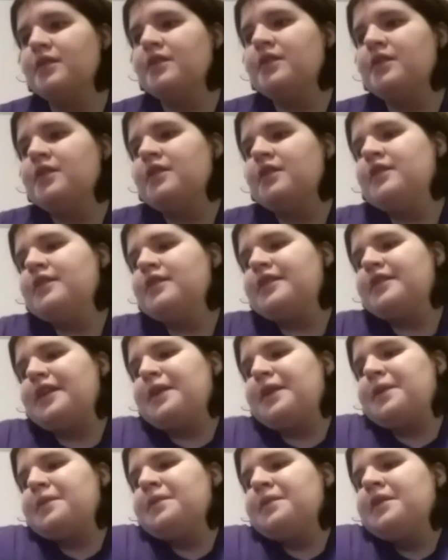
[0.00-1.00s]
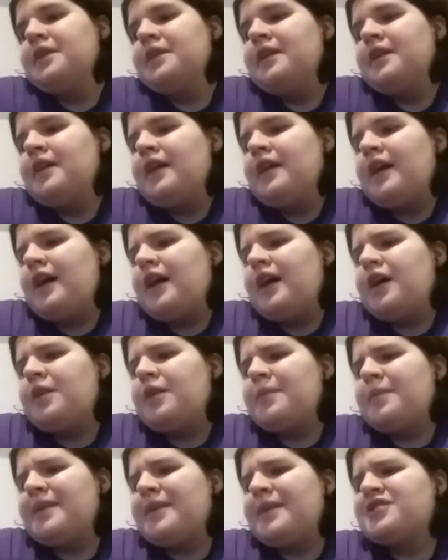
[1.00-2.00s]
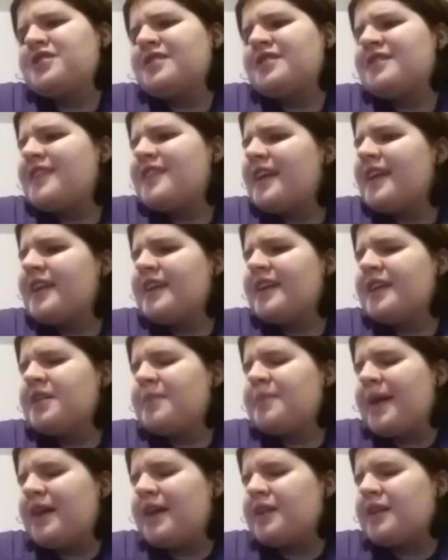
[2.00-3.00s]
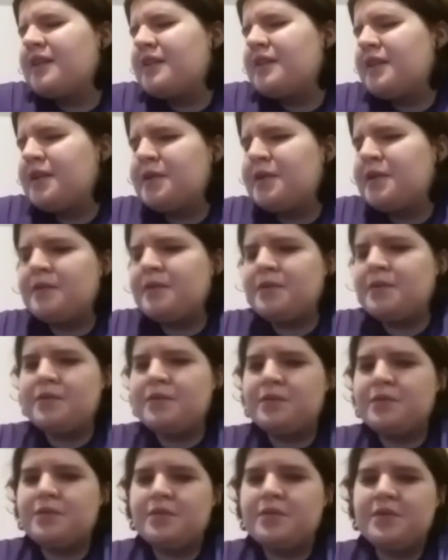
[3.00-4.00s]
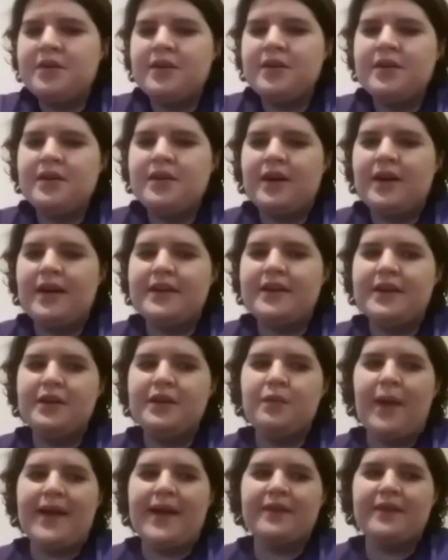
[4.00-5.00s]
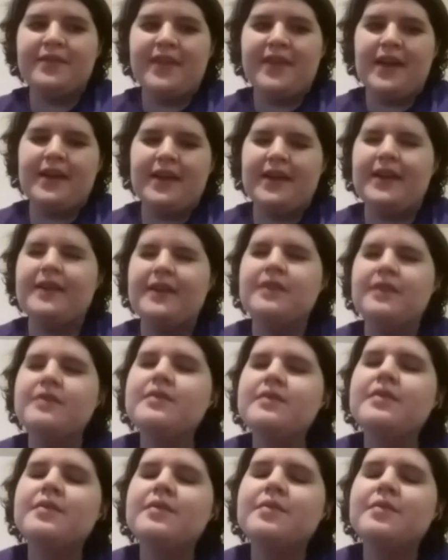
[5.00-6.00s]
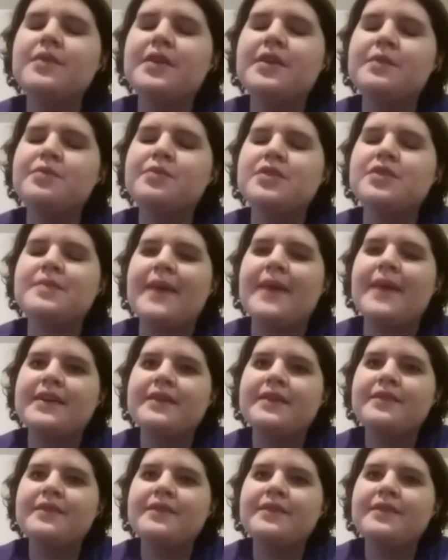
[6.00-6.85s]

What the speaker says: So it's just thinking about a new way of thinking, new perspective.